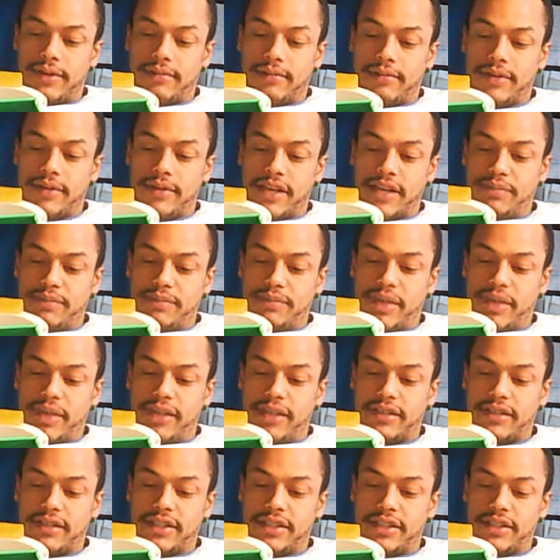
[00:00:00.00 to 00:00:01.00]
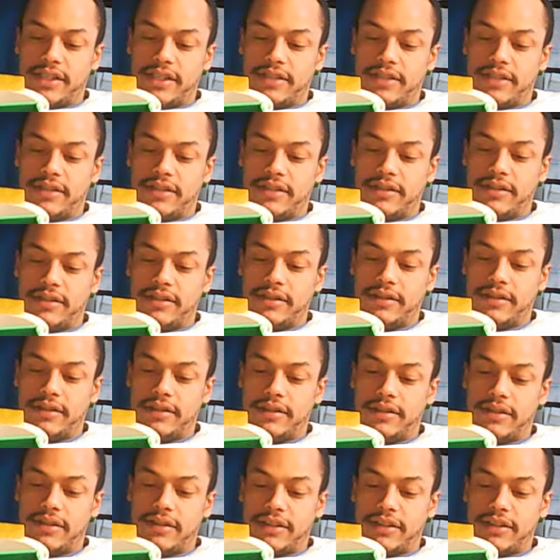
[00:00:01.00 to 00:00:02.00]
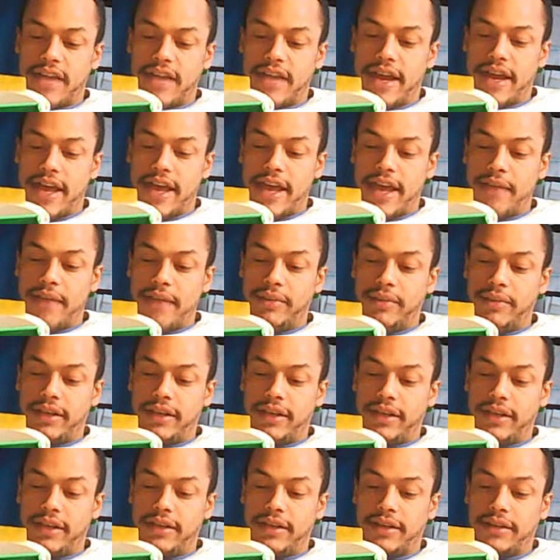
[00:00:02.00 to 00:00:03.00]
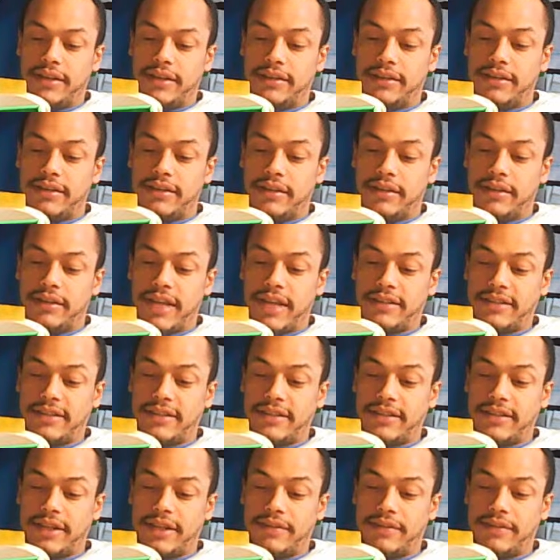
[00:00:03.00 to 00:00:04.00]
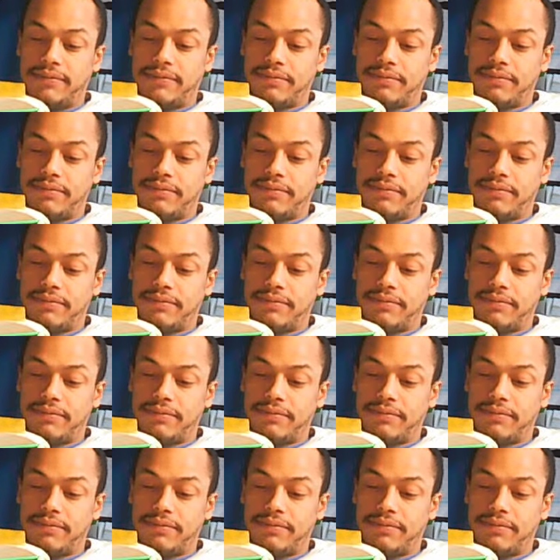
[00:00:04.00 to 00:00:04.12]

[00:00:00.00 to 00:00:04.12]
as P, such that M is less than